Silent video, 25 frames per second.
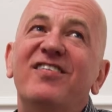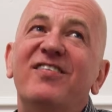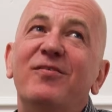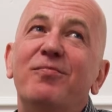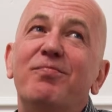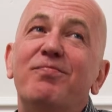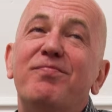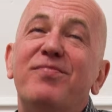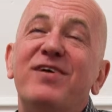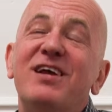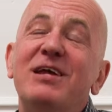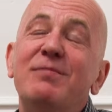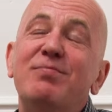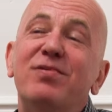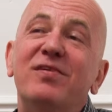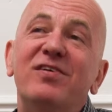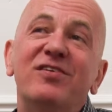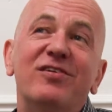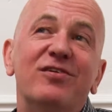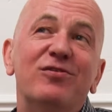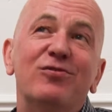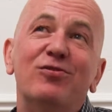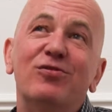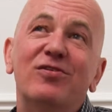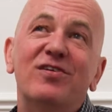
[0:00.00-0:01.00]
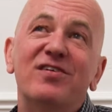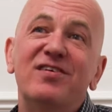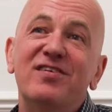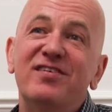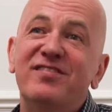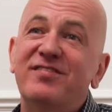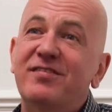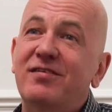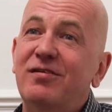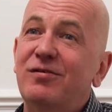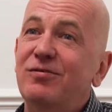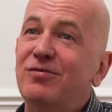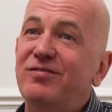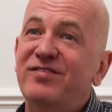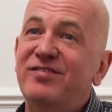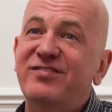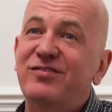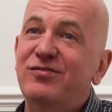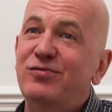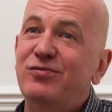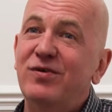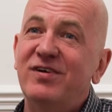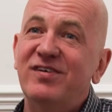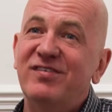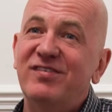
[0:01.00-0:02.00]
the people that had organised Clause
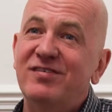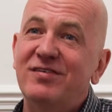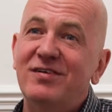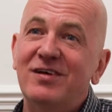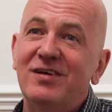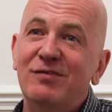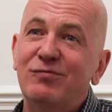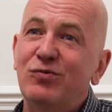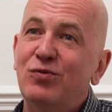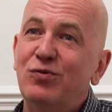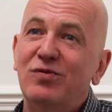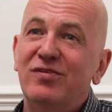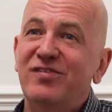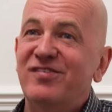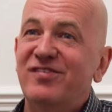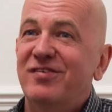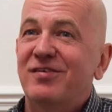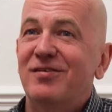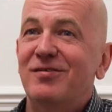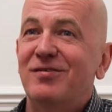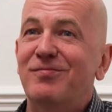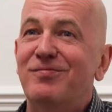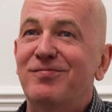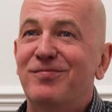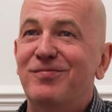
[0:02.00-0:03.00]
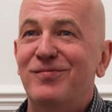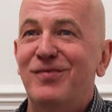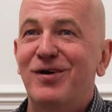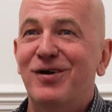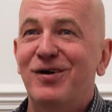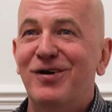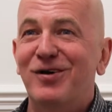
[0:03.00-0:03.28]
28 were wanting